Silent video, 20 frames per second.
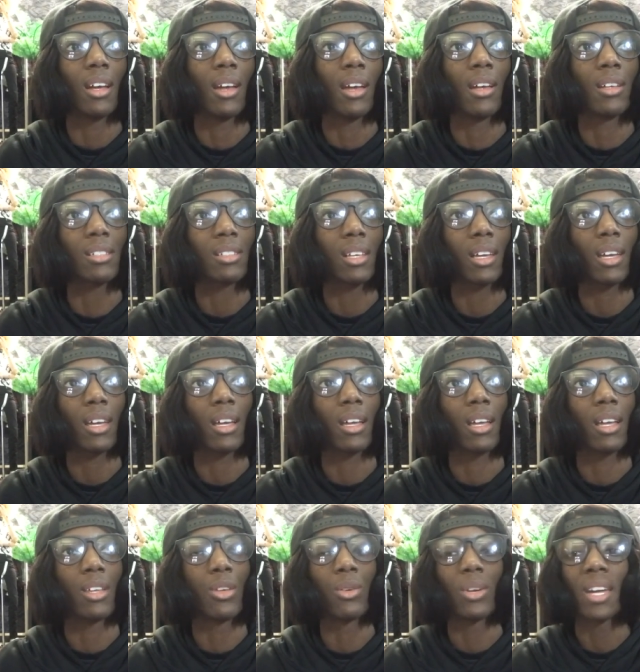it's like
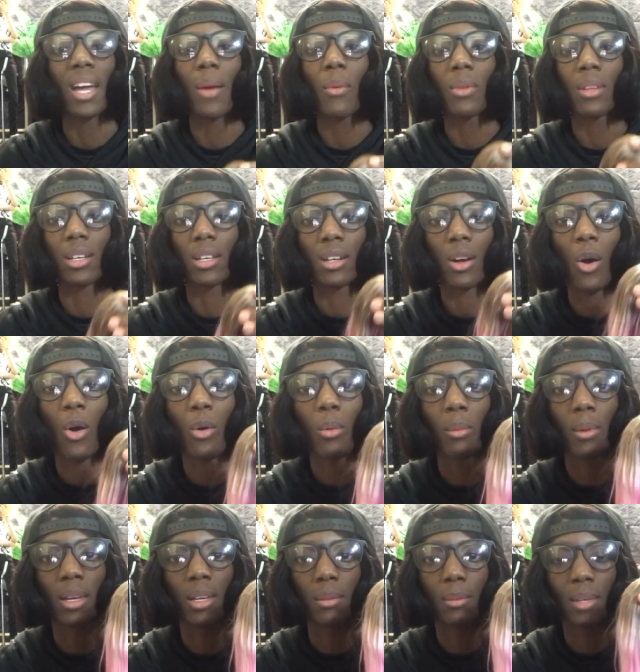you can't really
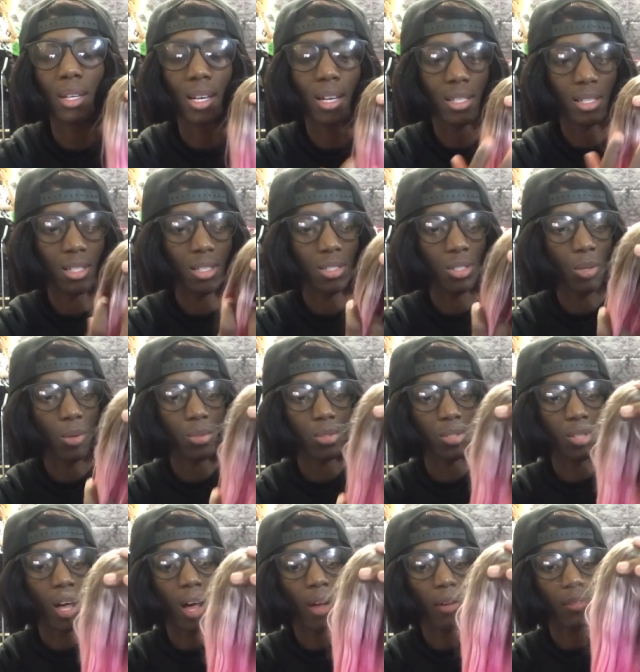comb it because it's so
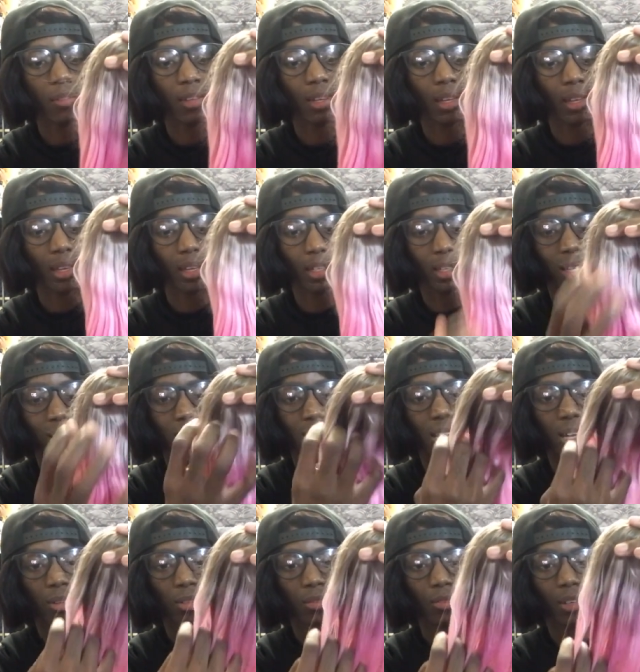soft it could get
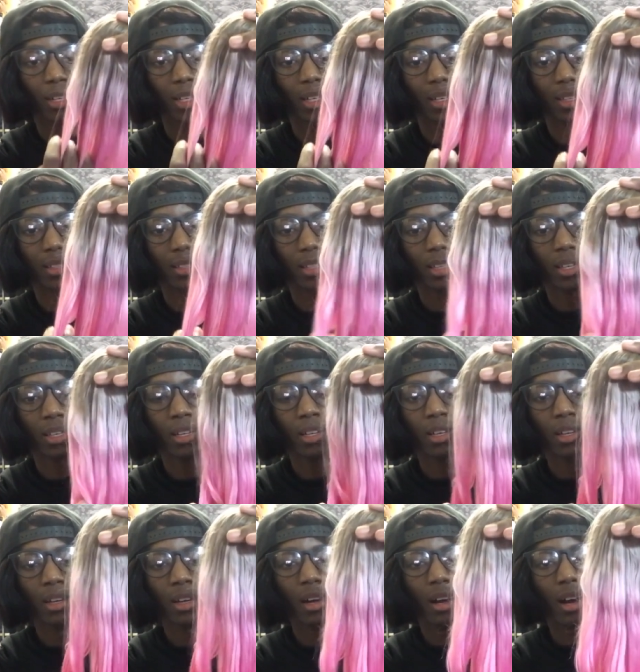tangled very easy
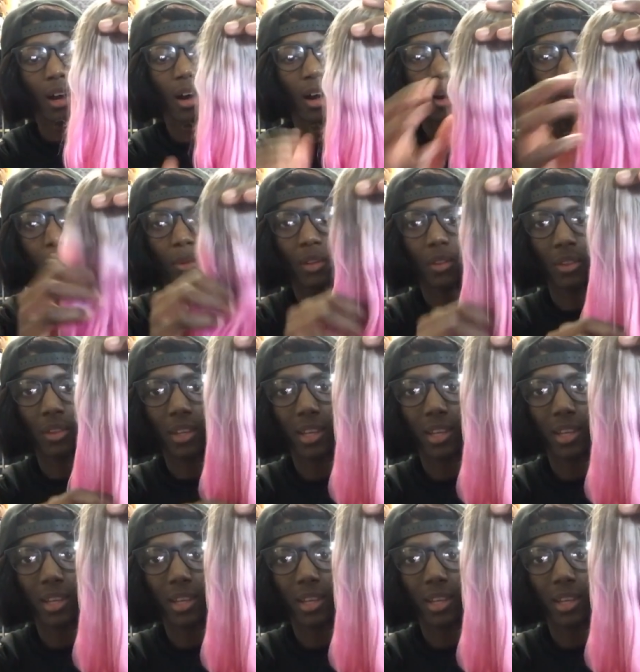um, but